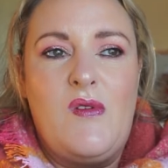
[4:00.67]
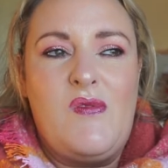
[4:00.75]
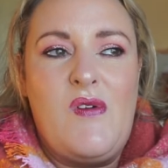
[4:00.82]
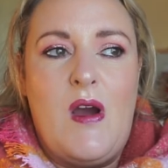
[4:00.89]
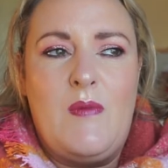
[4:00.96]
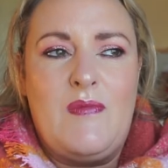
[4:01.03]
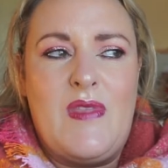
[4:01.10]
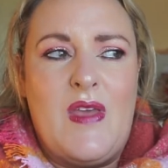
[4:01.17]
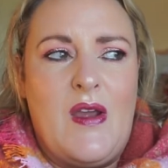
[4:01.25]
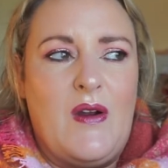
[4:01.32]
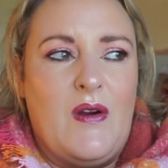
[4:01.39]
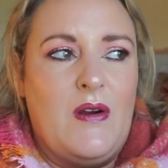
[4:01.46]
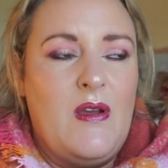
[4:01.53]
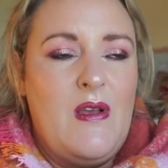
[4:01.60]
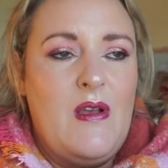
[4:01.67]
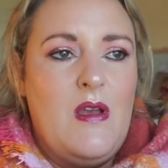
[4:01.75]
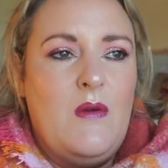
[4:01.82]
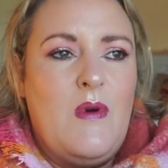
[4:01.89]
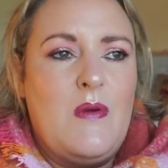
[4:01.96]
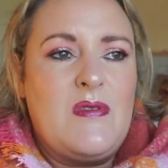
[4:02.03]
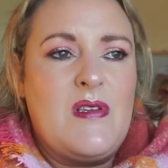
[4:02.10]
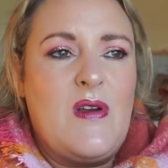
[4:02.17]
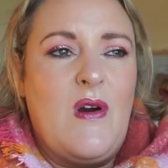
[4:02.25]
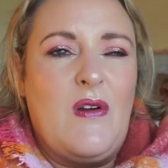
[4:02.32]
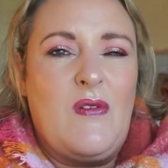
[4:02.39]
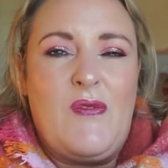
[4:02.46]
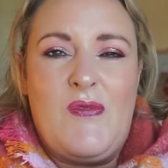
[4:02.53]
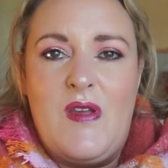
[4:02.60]
from their, what was it
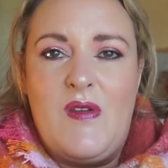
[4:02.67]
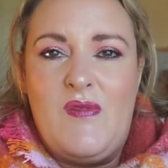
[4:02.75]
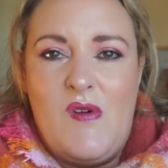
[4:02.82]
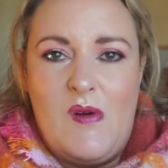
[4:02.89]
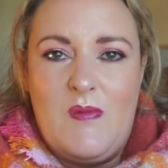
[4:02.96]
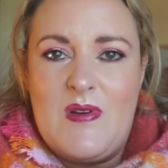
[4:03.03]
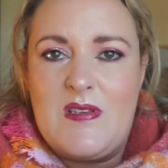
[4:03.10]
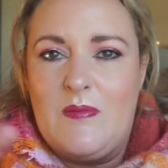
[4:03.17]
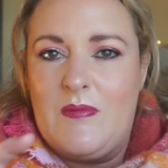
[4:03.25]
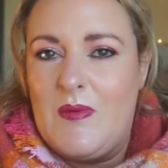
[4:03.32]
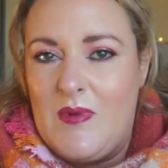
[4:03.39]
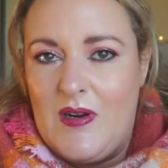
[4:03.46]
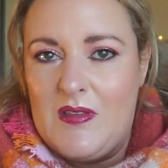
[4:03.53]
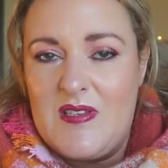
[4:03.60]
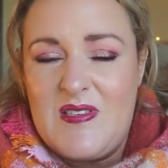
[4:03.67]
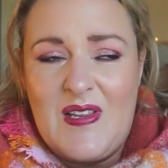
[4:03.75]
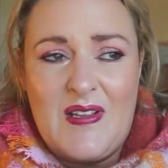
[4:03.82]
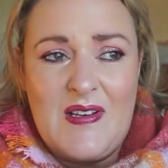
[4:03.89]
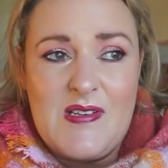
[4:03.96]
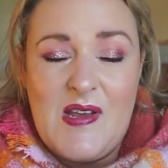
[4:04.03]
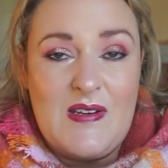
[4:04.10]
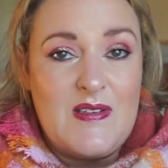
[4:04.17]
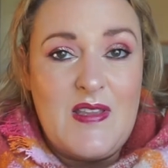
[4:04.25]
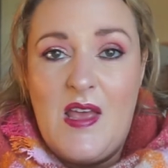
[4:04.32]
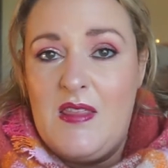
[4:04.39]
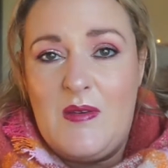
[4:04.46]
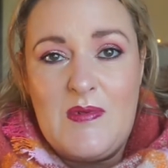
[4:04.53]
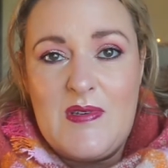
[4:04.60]
called, Freeform or something with all the single shadows.
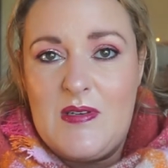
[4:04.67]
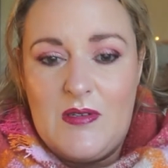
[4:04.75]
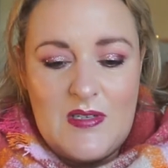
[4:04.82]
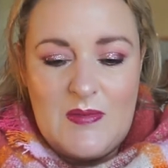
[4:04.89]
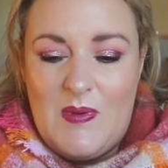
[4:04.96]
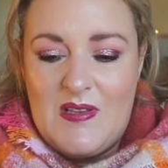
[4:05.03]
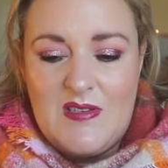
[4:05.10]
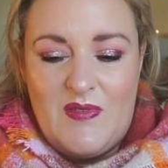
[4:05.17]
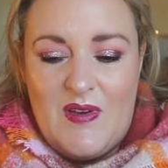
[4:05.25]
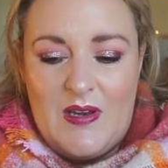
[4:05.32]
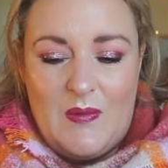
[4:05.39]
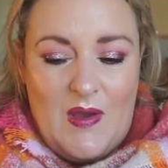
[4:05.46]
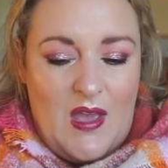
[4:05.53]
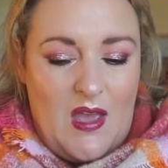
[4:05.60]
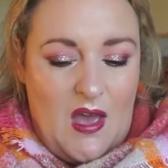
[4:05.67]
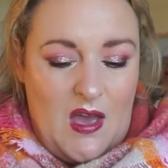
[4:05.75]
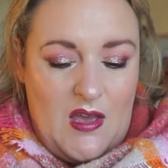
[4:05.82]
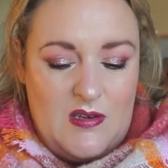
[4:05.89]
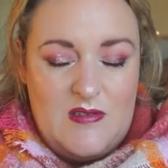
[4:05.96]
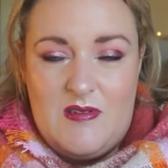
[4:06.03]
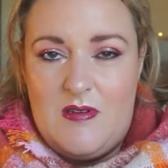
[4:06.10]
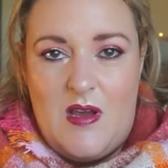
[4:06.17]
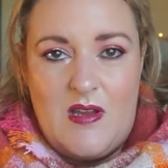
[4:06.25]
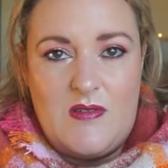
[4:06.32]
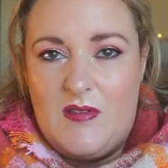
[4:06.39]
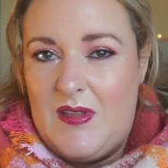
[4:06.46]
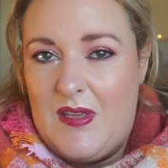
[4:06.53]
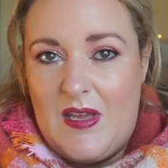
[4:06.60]
They were too expensive anyway, and I
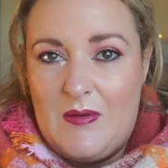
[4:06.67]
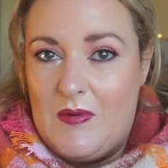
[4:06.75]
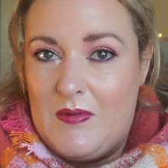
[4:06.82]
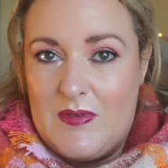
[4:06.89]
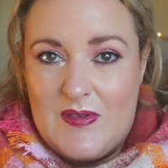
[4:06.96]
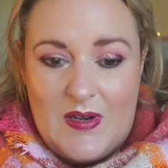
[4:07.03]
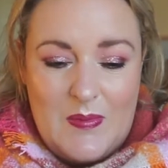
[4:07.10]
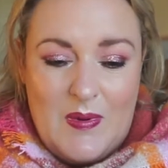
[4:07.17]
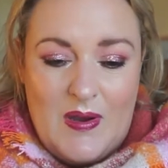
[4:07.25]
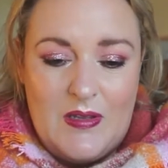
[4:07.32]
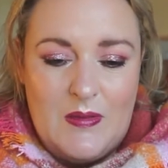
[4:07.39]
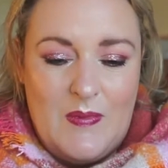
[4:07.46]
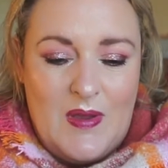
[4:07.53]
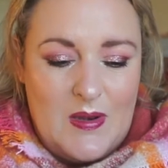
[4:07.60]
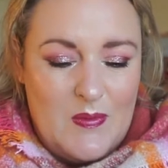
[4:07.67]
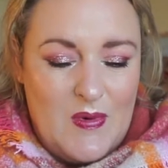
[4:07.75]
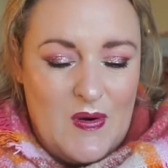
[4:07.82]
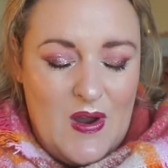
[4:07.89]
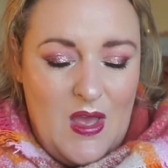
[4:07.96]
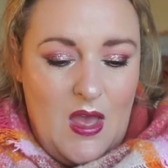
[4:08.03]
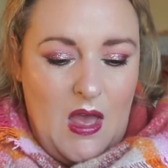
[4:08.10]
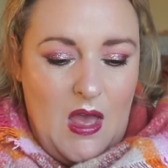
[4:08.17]
don't think anyone was really buying them anymore.